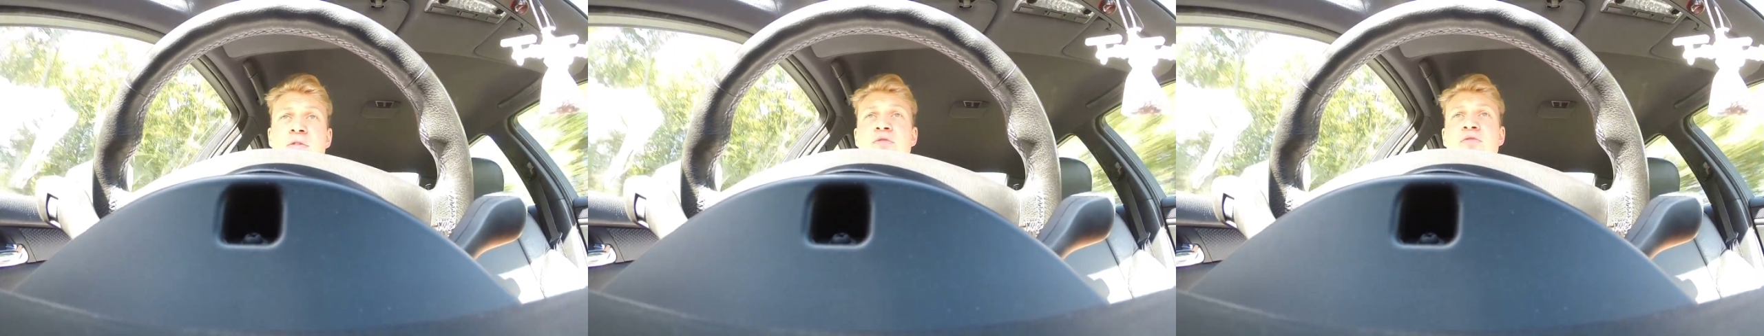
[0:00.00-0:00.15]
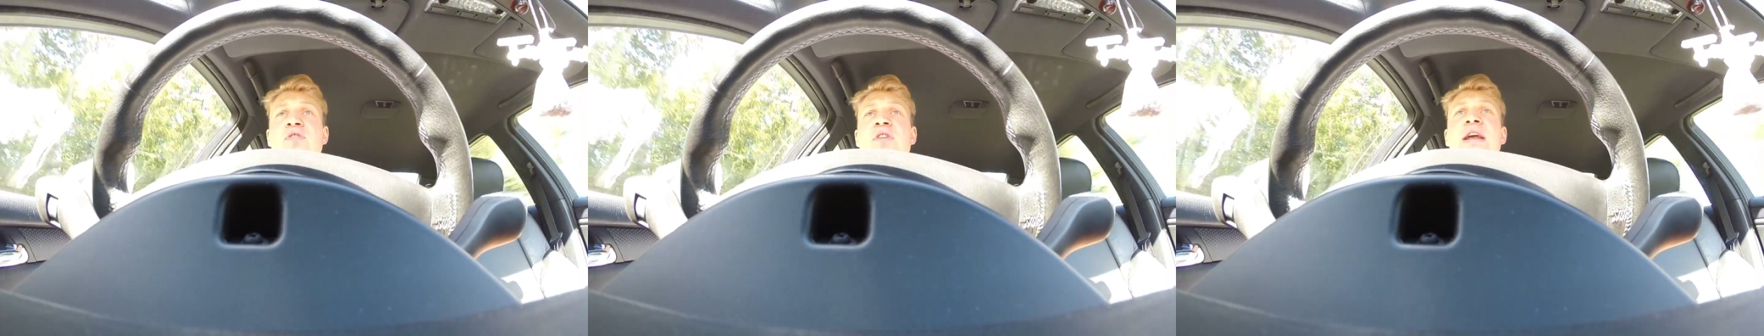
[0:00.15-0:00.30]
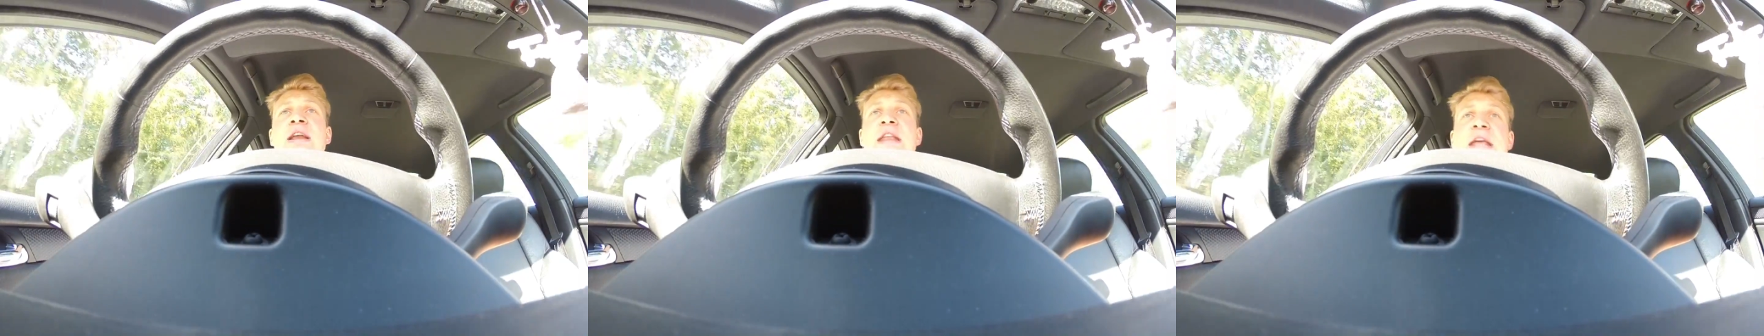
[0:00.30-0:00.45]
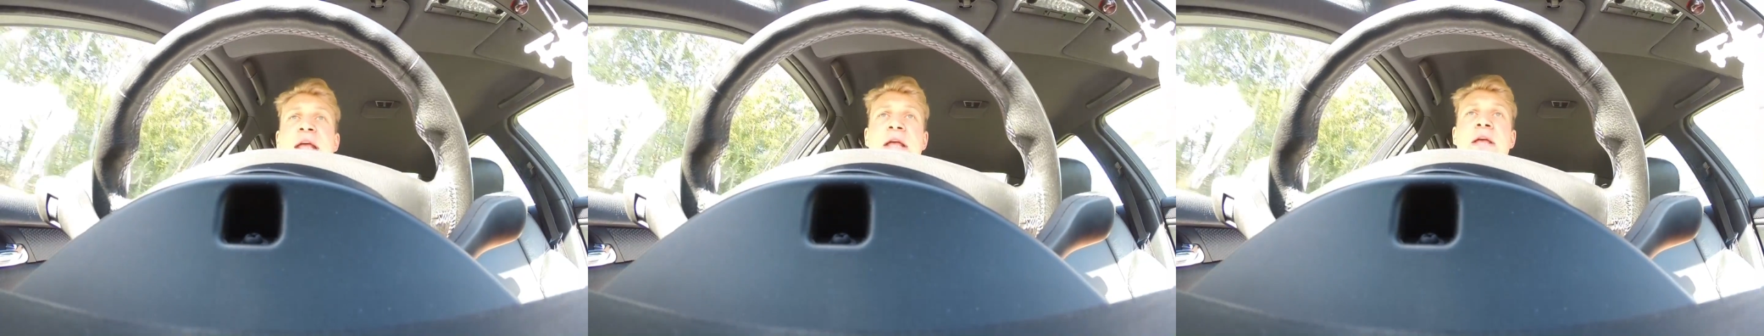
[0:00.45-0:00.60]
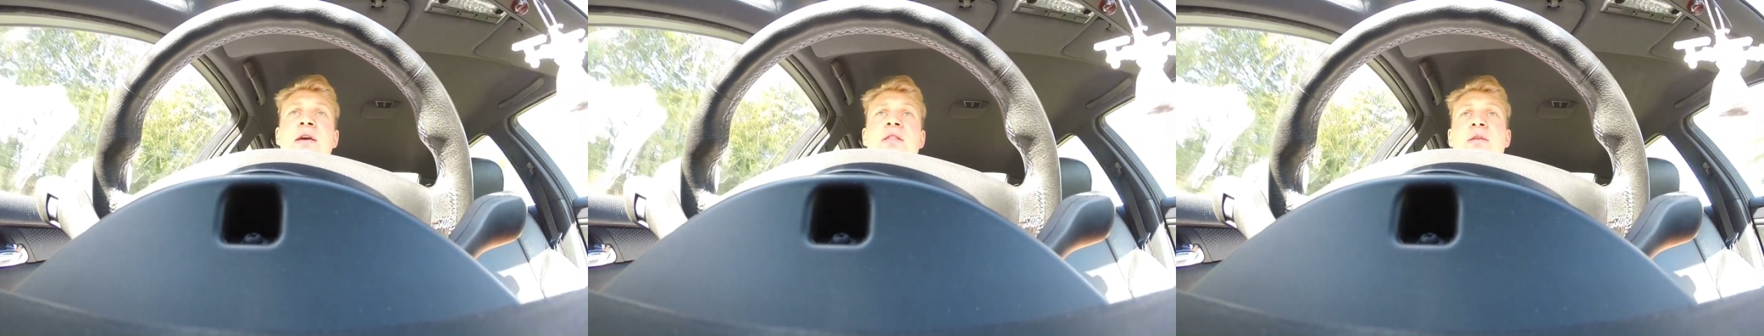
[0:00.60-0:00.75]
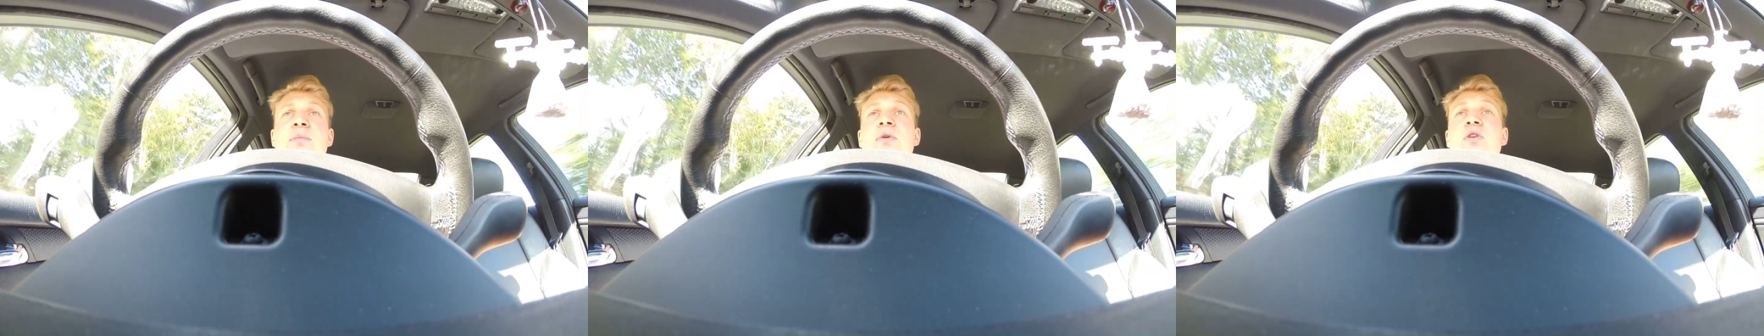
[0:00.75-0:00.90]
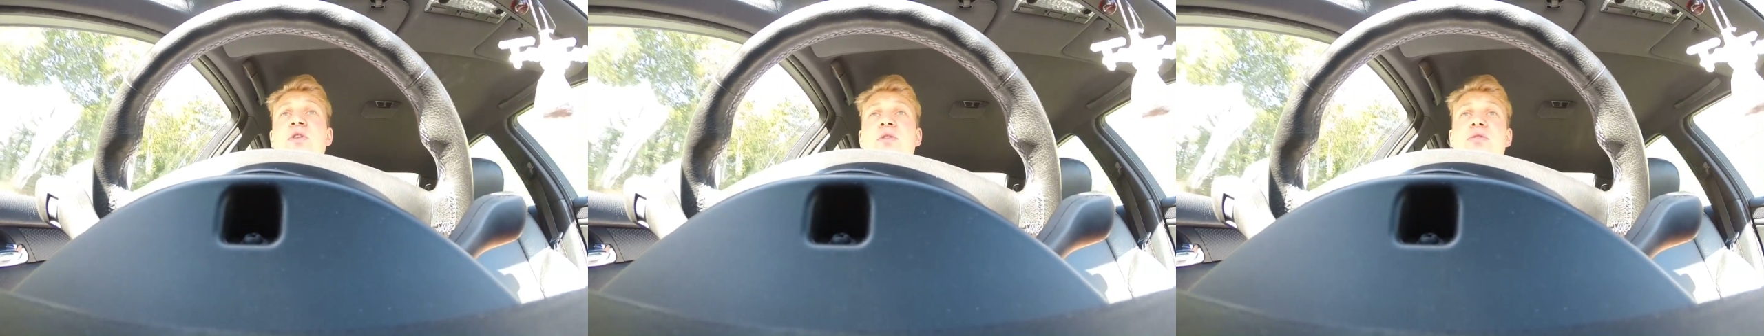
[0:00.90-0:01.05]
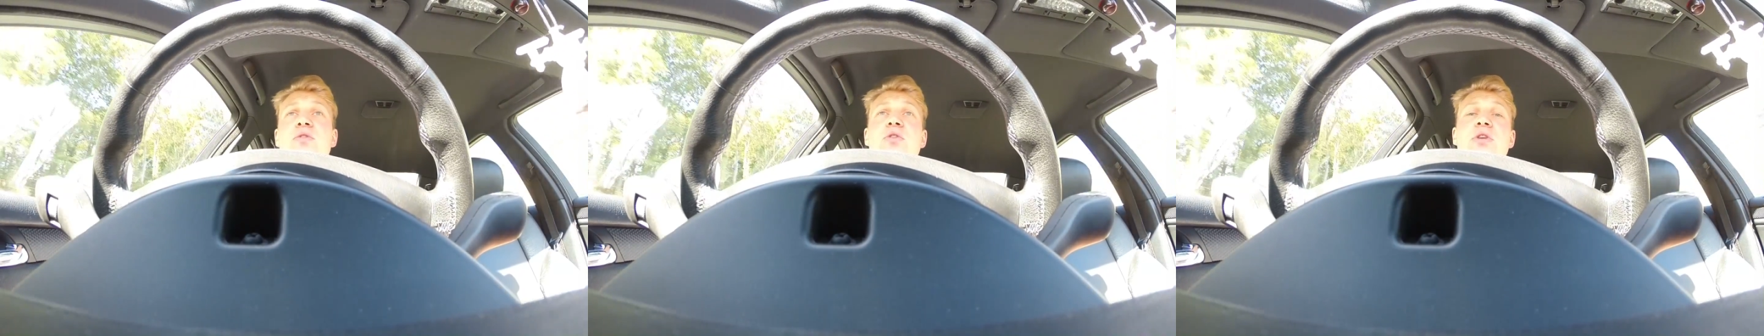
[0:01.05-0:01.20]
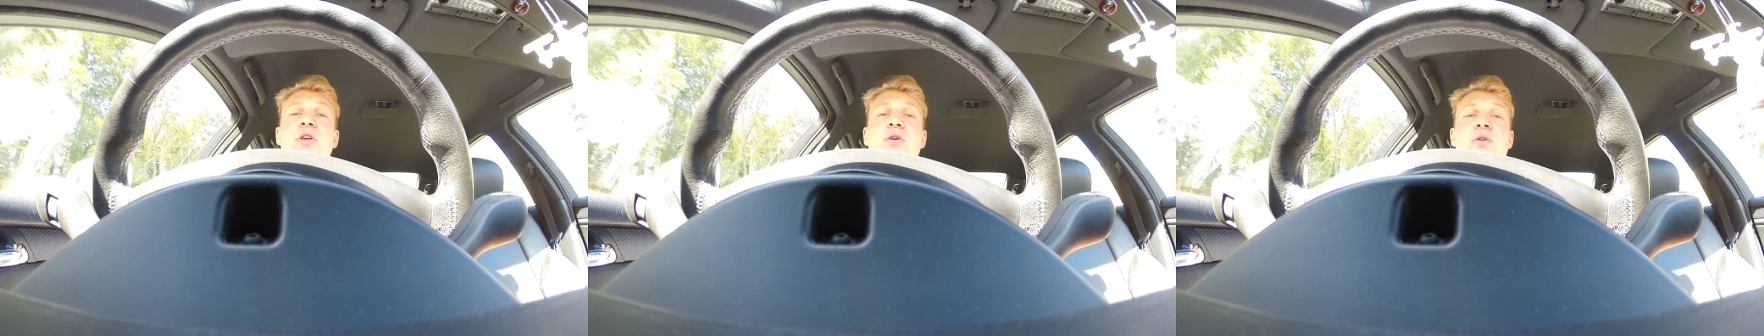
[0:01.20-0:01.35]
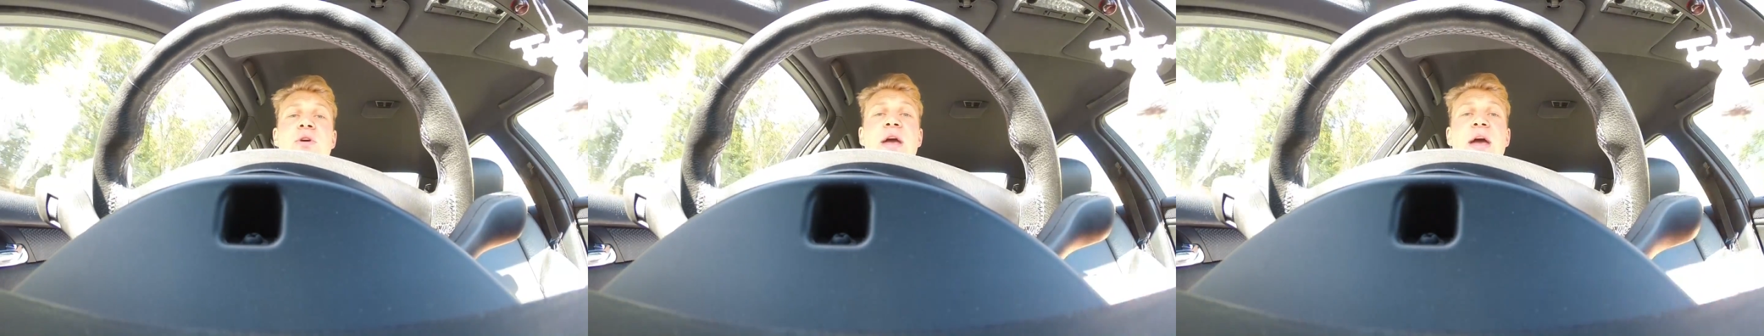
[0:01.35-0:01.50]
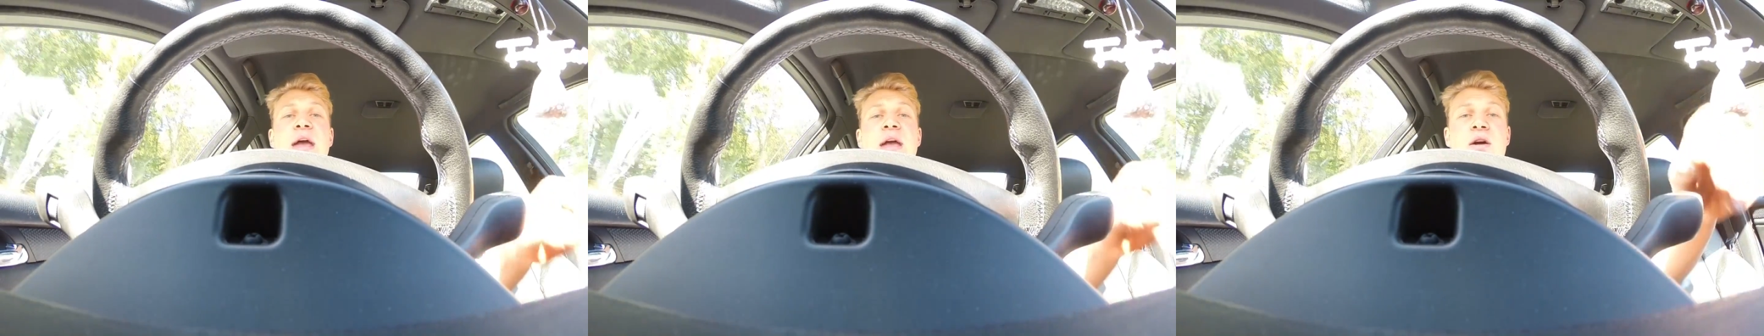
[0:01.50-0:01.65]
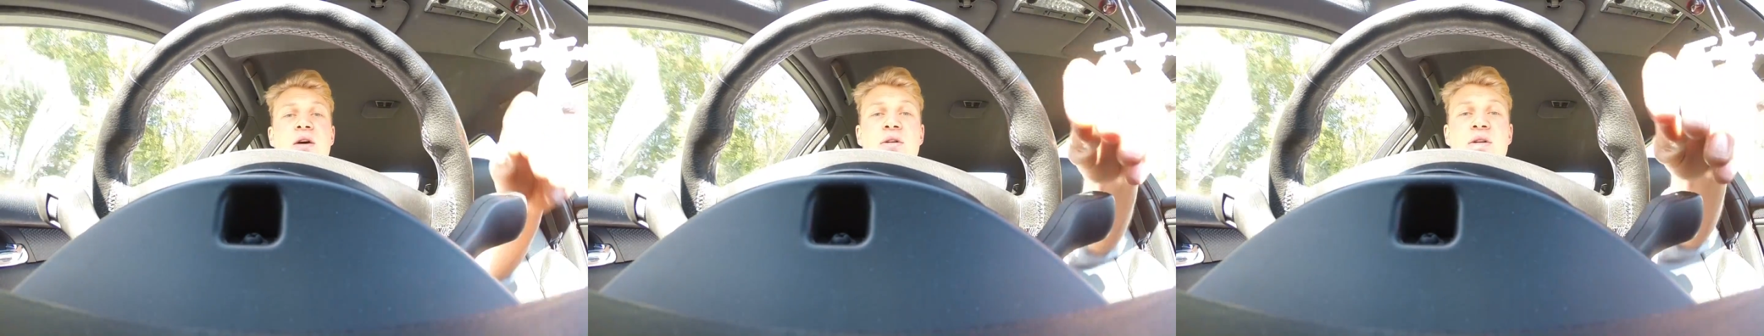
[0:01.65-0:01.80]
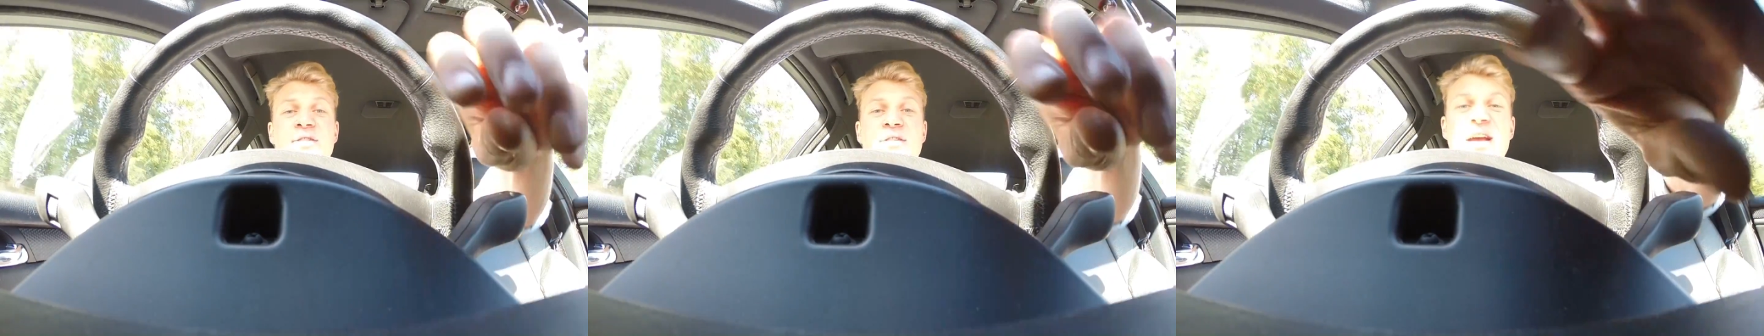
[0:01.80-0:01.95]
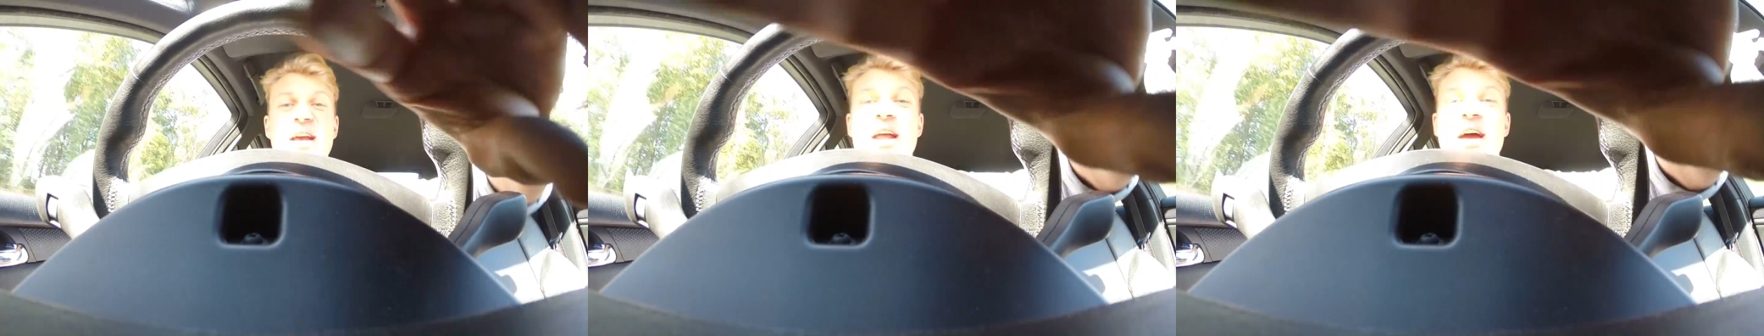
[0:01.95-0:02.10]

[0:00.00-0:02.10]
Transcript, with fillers: of Reading in the beautiful UK on a day